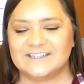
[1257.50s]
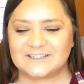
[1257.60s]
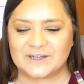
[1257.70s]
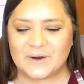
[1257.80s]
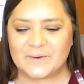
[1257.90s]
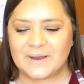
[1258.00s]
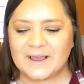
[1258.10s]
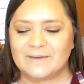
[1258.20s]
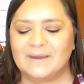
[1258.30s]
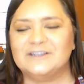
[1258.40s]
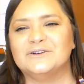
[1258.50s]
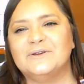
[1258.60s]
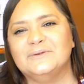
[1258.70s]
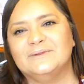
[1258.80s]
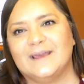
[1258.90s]
So make sure
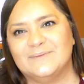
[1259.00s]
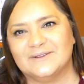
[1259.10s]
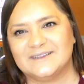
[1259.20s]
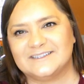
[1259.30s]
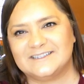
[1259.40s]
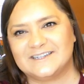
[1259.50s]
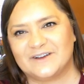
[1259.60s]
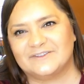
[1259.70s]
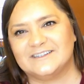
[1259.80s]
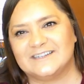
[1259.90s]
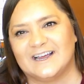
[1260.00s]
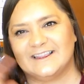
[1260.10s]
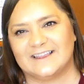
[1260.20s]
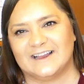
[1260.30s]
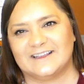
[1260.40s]
you label this stuff, because
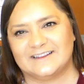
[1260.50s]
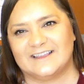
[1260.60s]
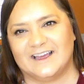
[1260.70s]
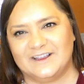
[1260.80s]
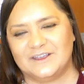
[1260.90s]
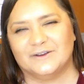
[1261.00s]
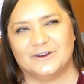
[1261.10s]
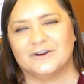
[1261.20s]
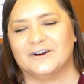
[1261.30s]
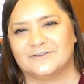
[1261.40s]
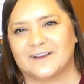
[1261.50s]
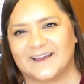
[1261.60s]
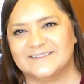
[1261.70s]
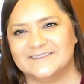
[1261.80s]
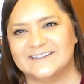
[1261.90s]
that you're gonna forget.